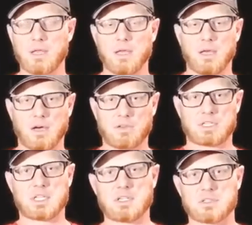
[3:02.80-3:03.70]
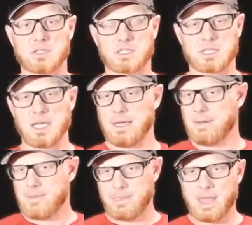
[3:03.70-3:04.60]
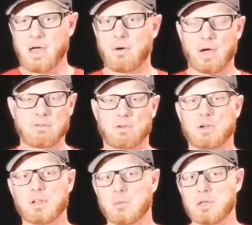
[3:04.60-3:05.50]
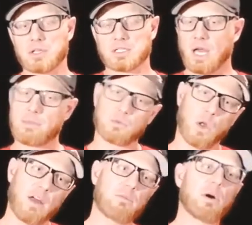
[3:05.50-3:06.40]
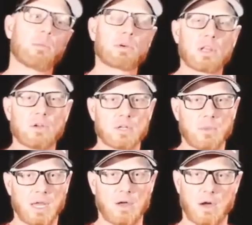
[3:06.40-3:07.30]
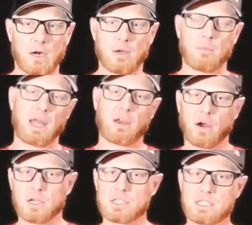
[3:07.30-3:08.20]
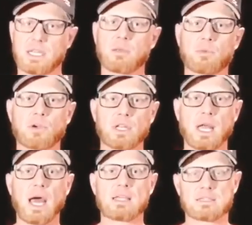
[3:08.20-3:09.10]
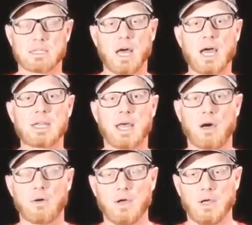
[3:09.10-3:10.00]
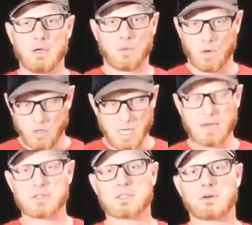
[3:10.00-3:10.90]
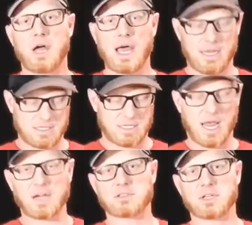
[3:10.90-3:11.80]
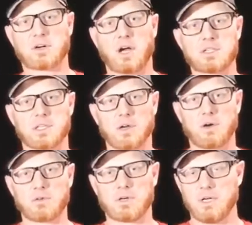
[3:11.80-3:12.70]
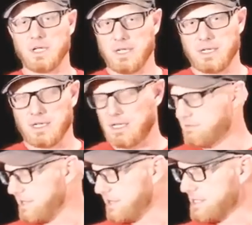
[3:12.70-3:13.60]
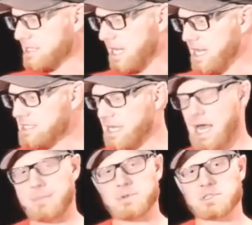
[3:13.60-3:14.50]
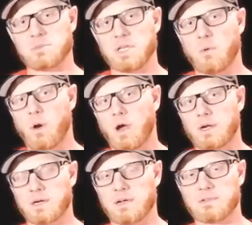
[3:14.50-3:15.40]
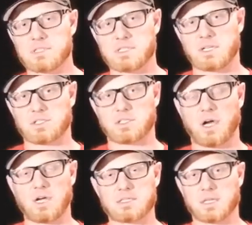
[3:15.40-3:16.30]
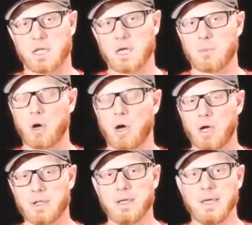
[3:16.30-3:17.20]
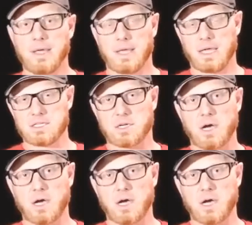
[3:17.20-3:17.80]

of accessories. Now, I've heard it a million times, well, I've put preload in my car and my car is sitting pretty nice and high now. Well, how does it ride? Is it actually crossing over? If in this case it happens to be a Walker Evans set of shocks that come on a stock